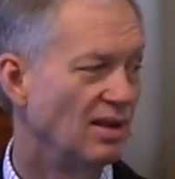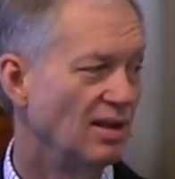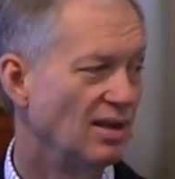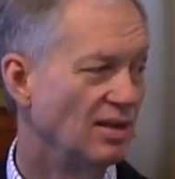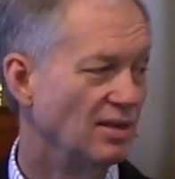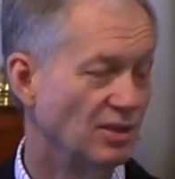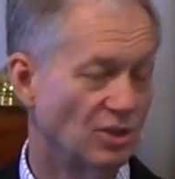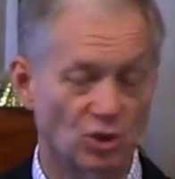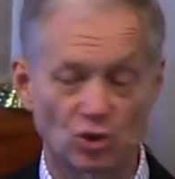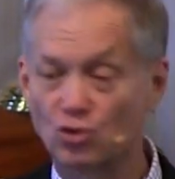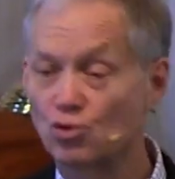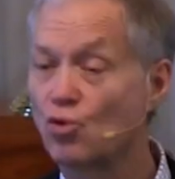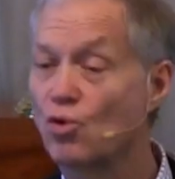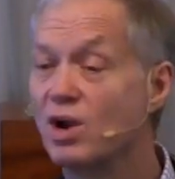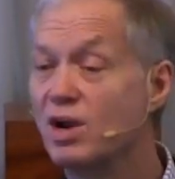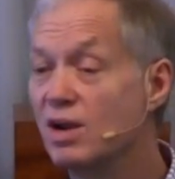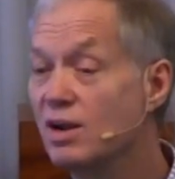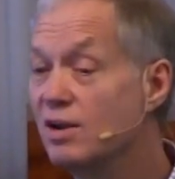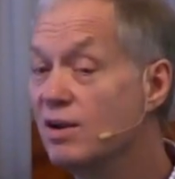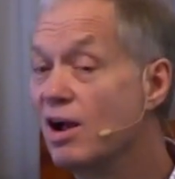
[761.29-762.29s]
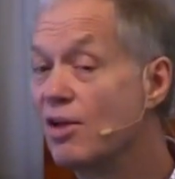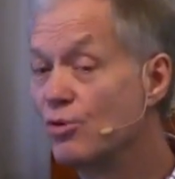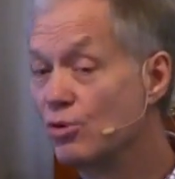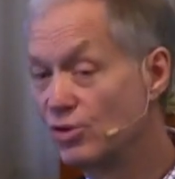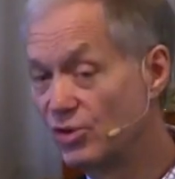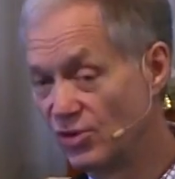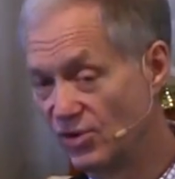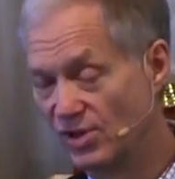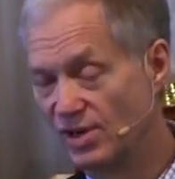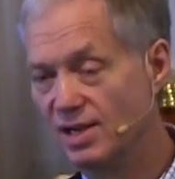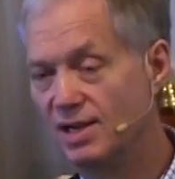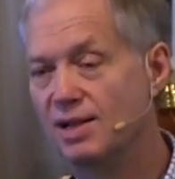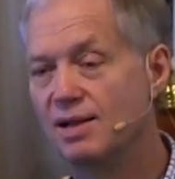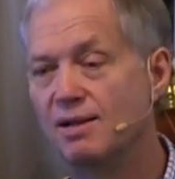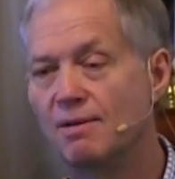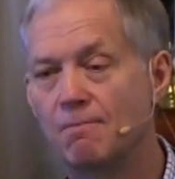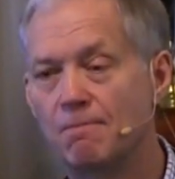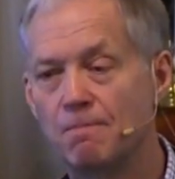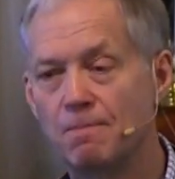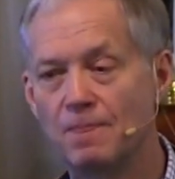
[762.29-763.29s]
and destroyed another city.
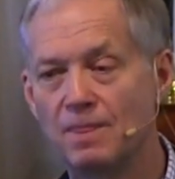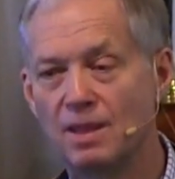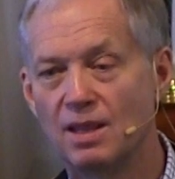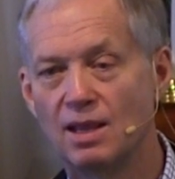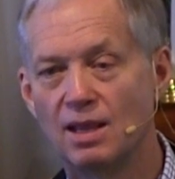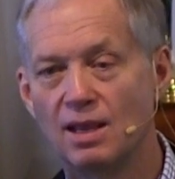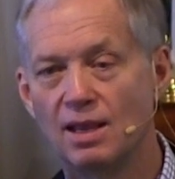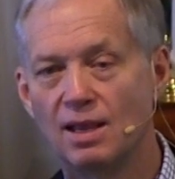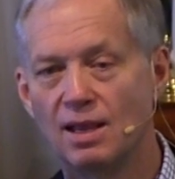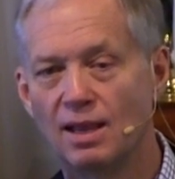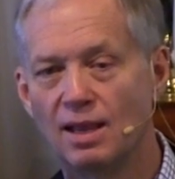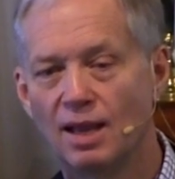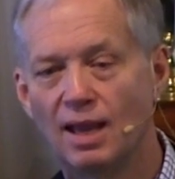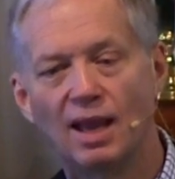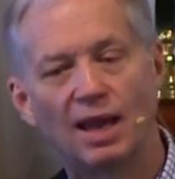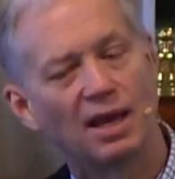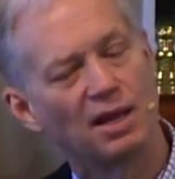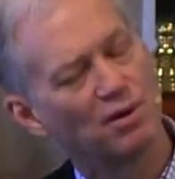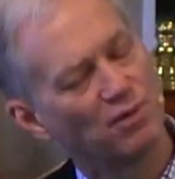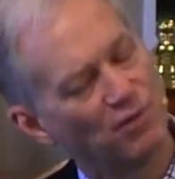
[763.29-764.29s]
And